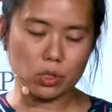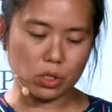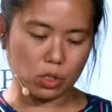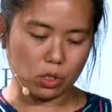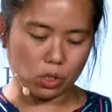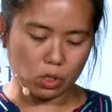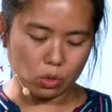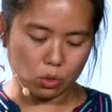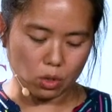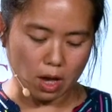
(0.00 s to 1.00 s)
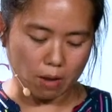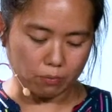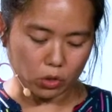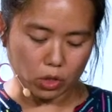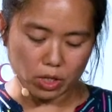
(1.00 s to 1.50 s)
can just use
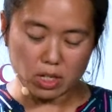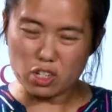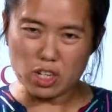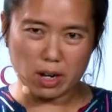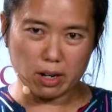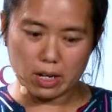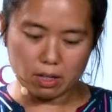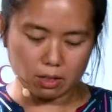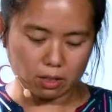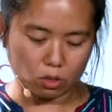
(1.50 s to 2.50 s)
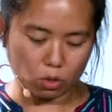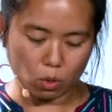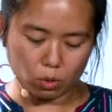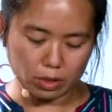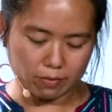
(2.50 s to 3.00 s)
cooking sherry. That's
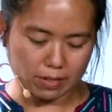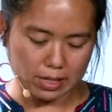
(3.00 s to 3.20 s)
totally